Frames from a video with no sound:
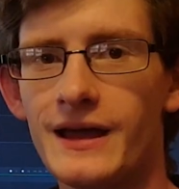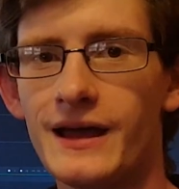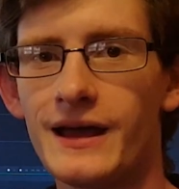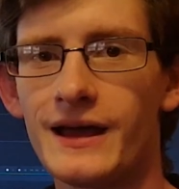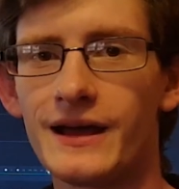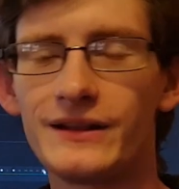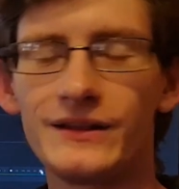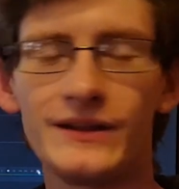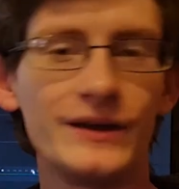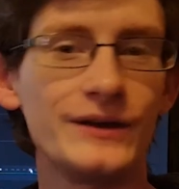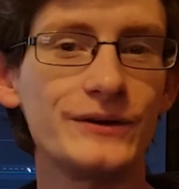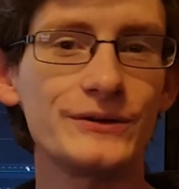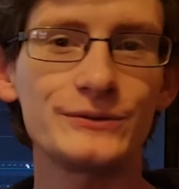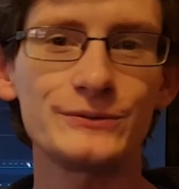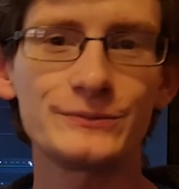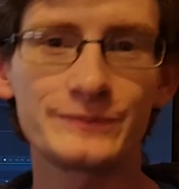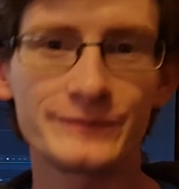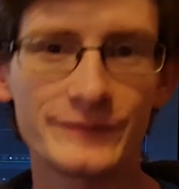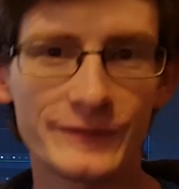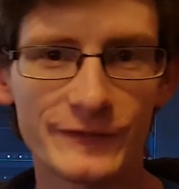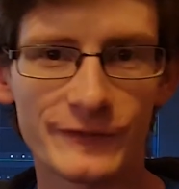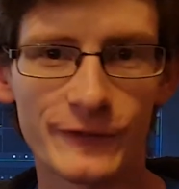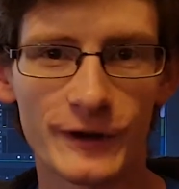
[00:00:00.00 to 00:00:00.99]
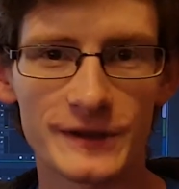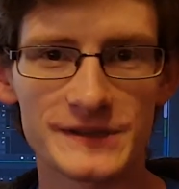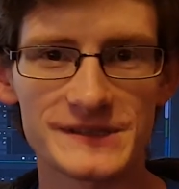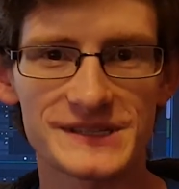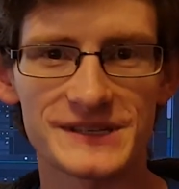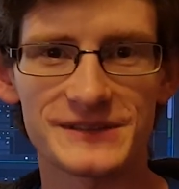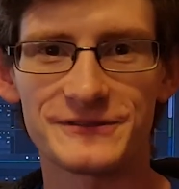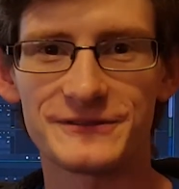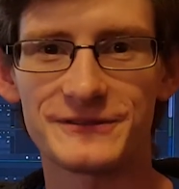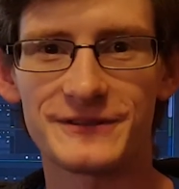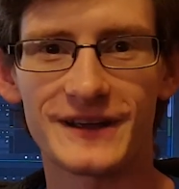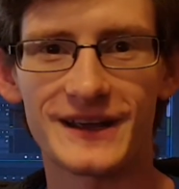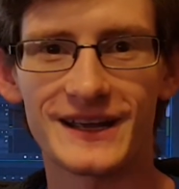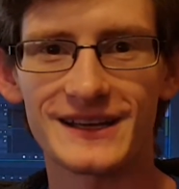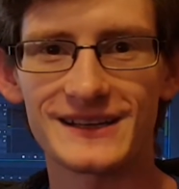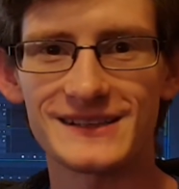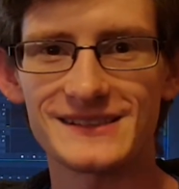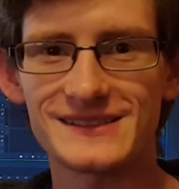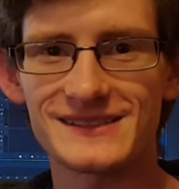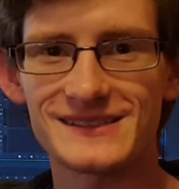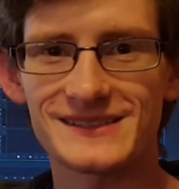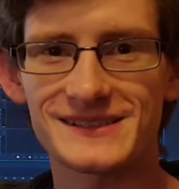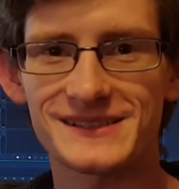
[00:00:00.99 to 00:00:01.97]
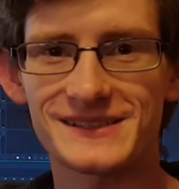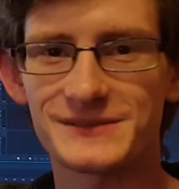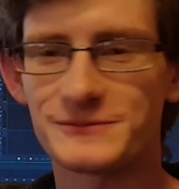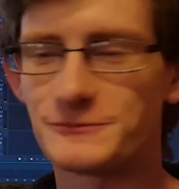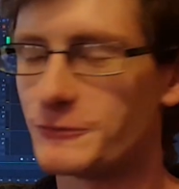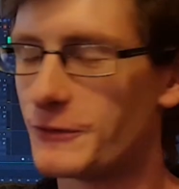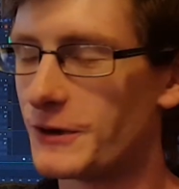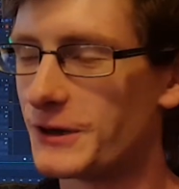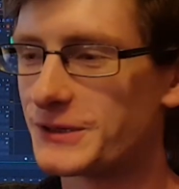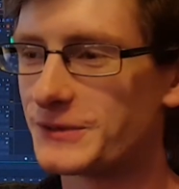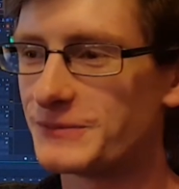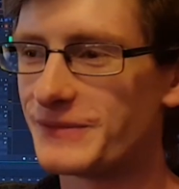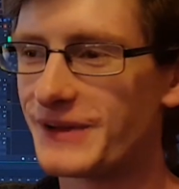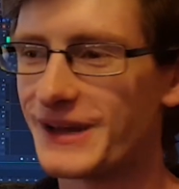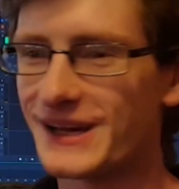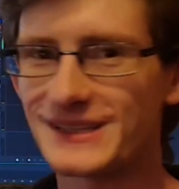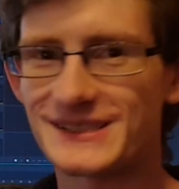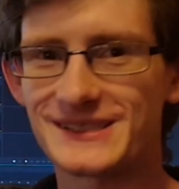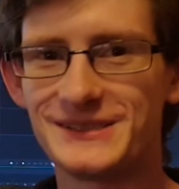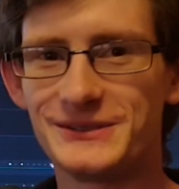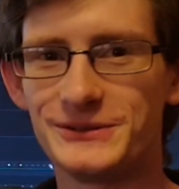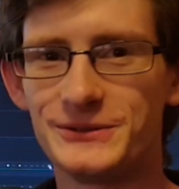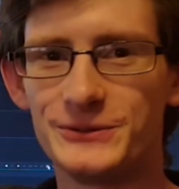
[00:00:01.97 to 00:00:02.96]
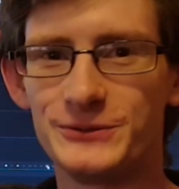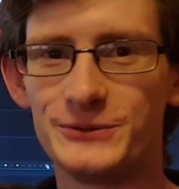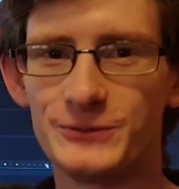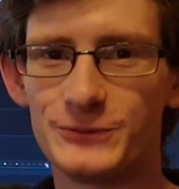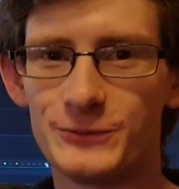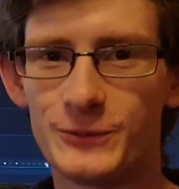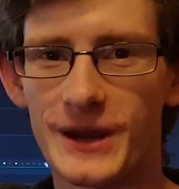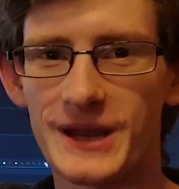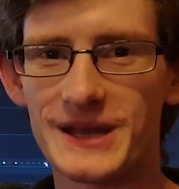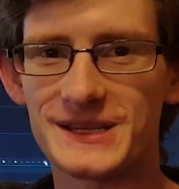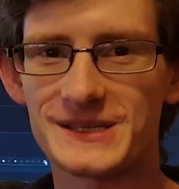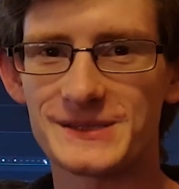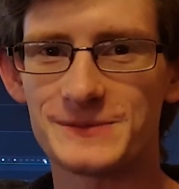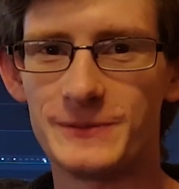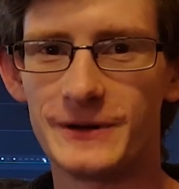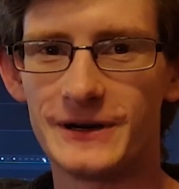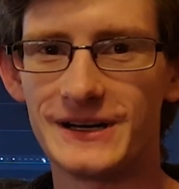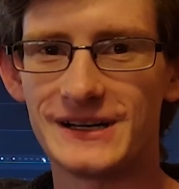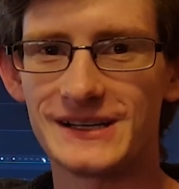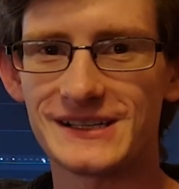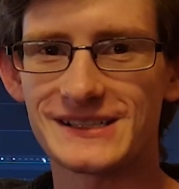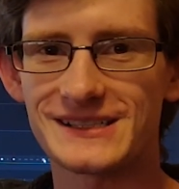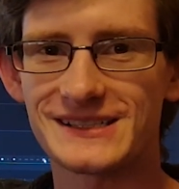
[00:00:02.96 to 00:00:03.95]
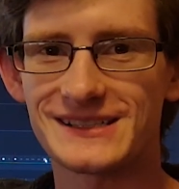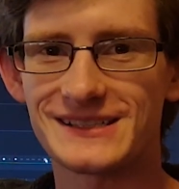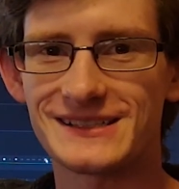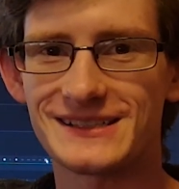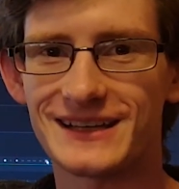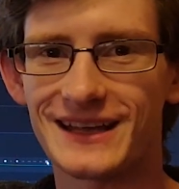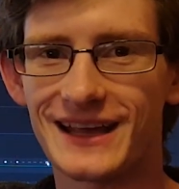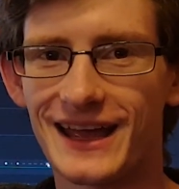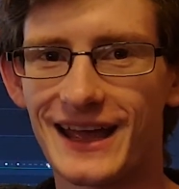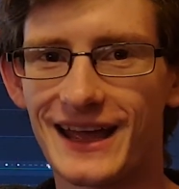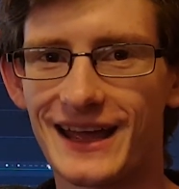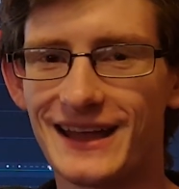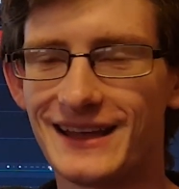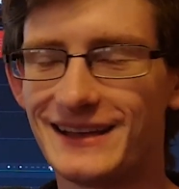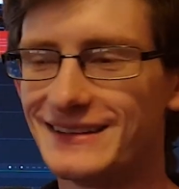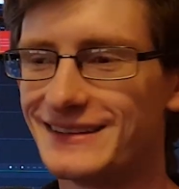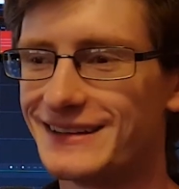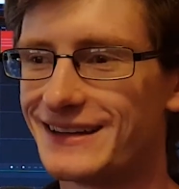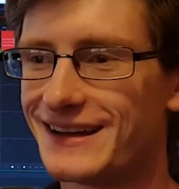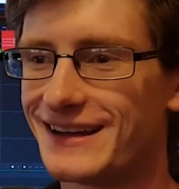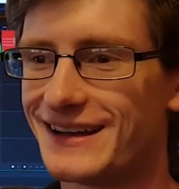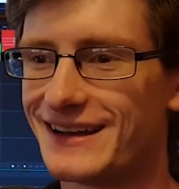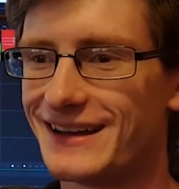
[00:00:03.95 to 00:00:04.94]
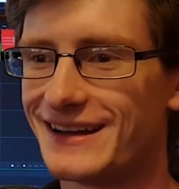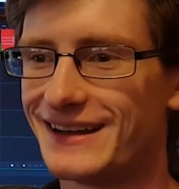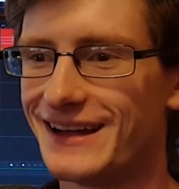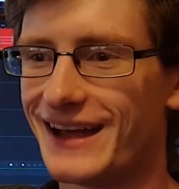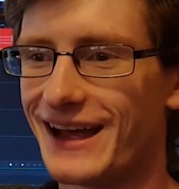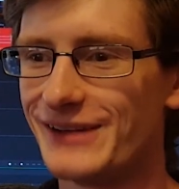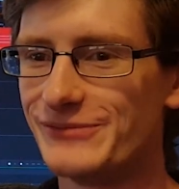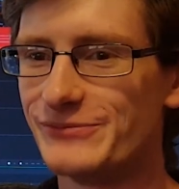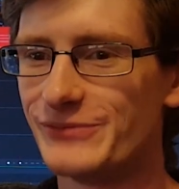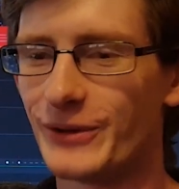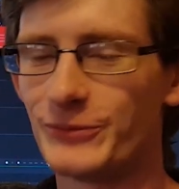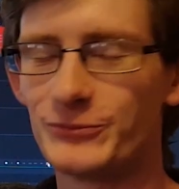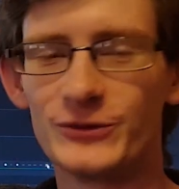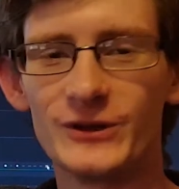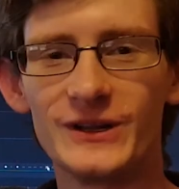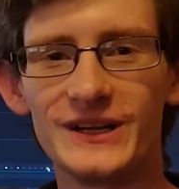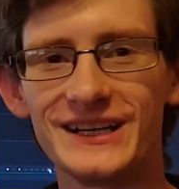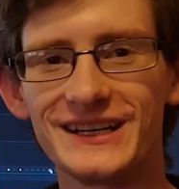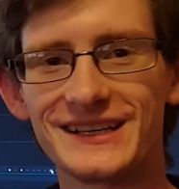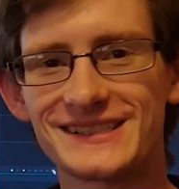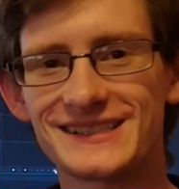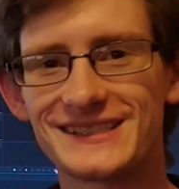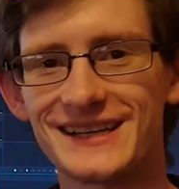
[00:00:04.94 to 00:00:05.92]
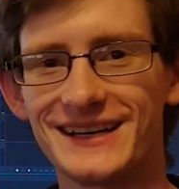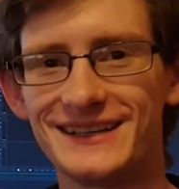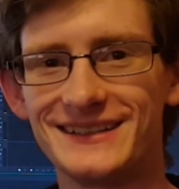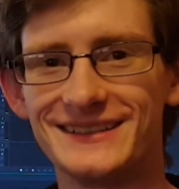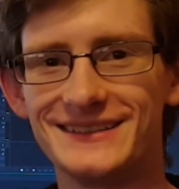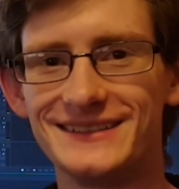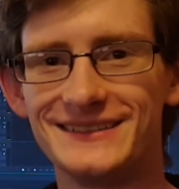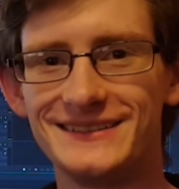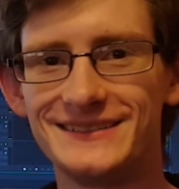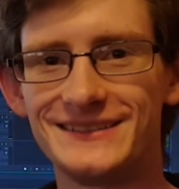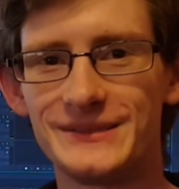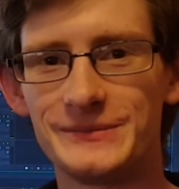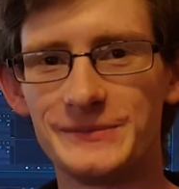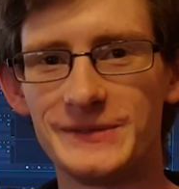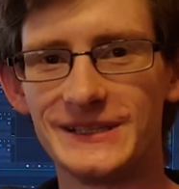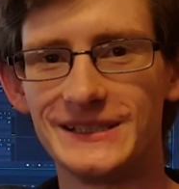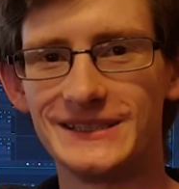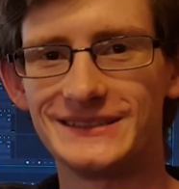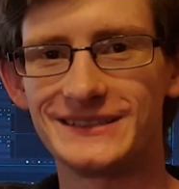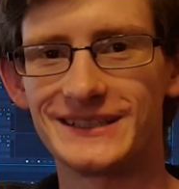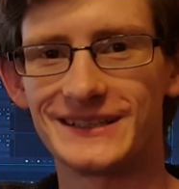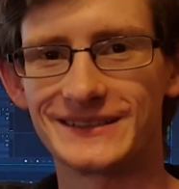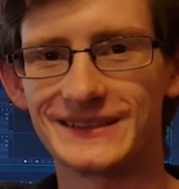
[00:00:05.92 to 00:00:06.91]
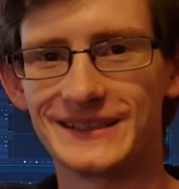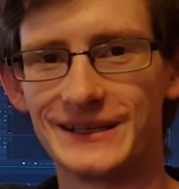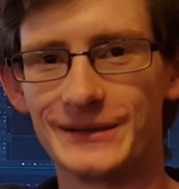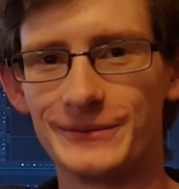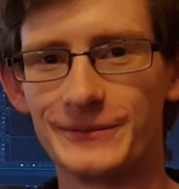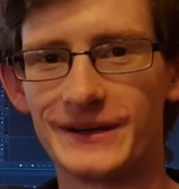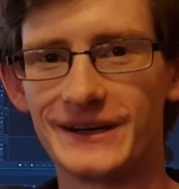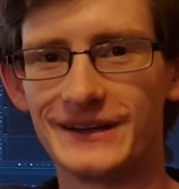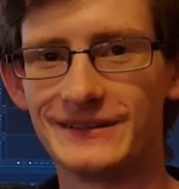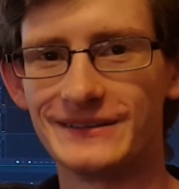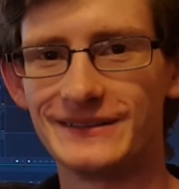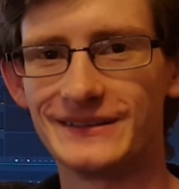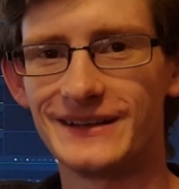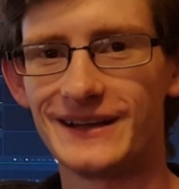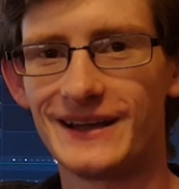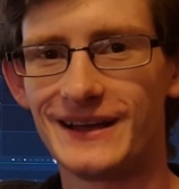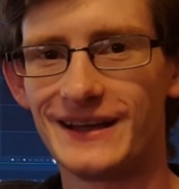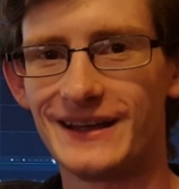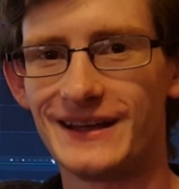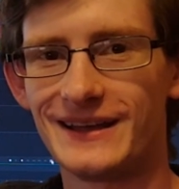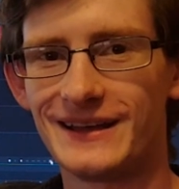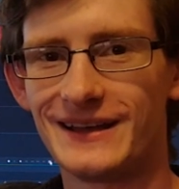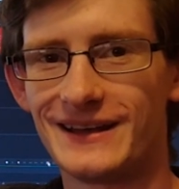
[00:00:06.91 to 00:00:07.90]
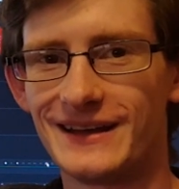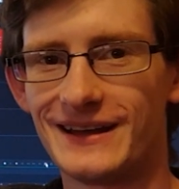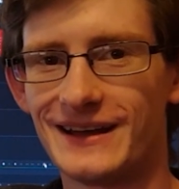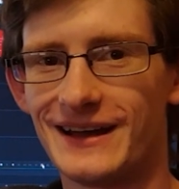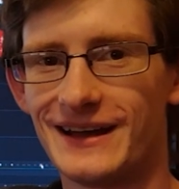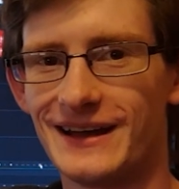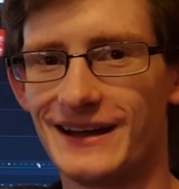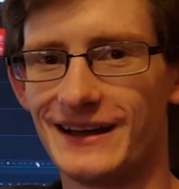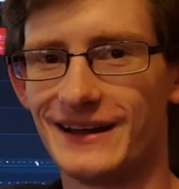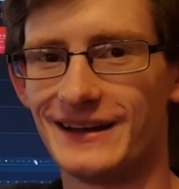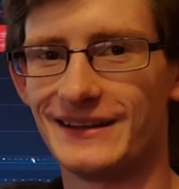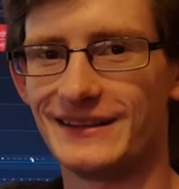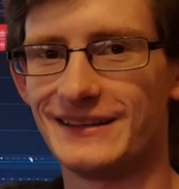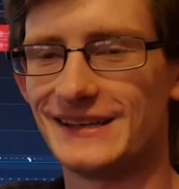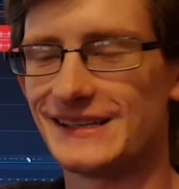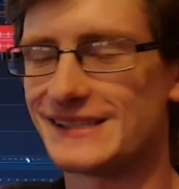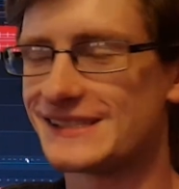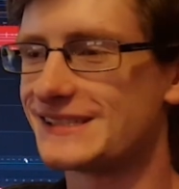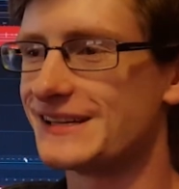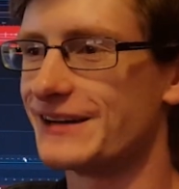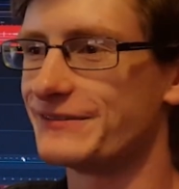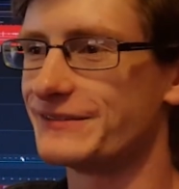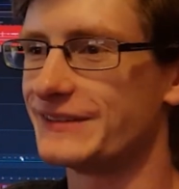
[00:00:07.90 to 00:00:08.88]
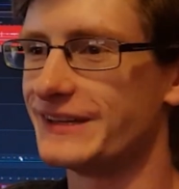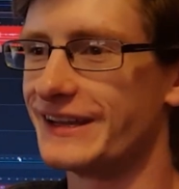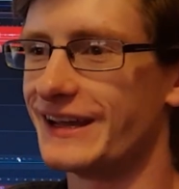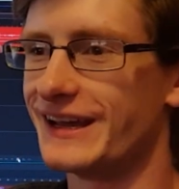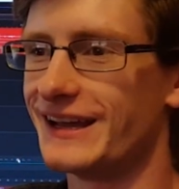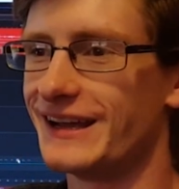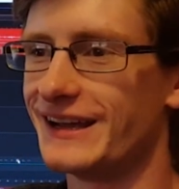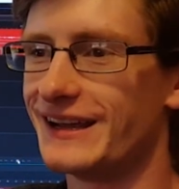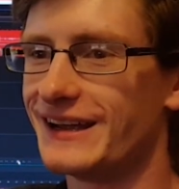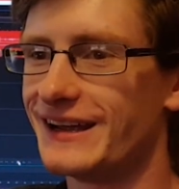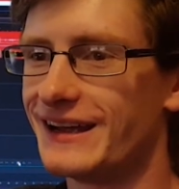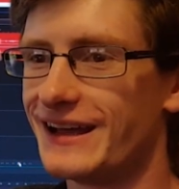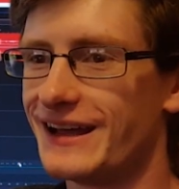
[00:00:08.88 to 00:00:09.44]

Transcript: Hello, friends and fans. Welcome back to Wayne is Boss, and I'm really excited to be talking about this stuff today.